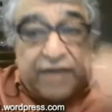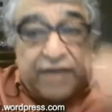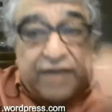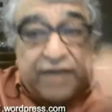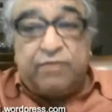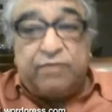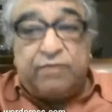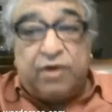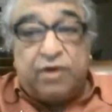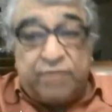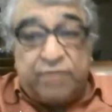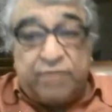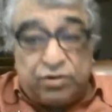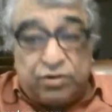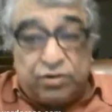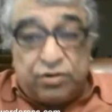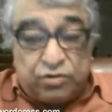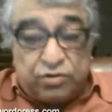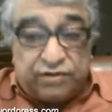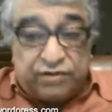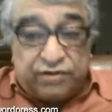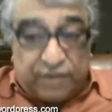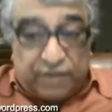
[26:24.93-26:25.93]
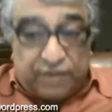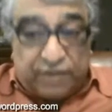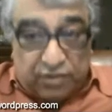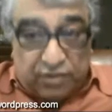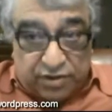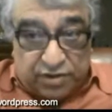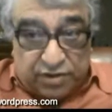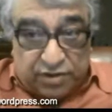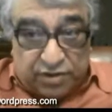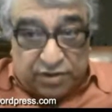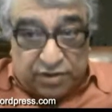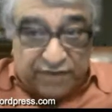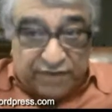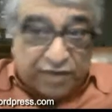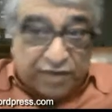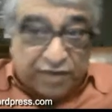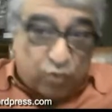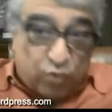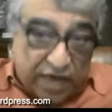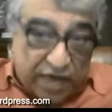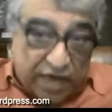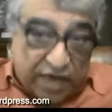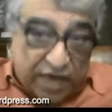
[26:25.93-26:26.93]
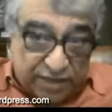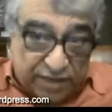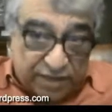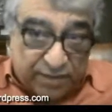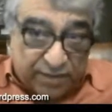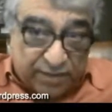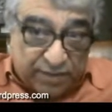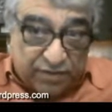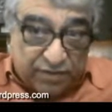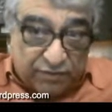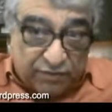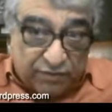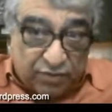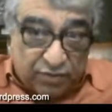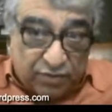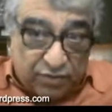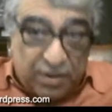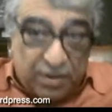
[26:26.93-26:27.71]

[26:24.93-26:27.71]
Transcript: You can become intuitive and all this stuff. That's one aspect of it.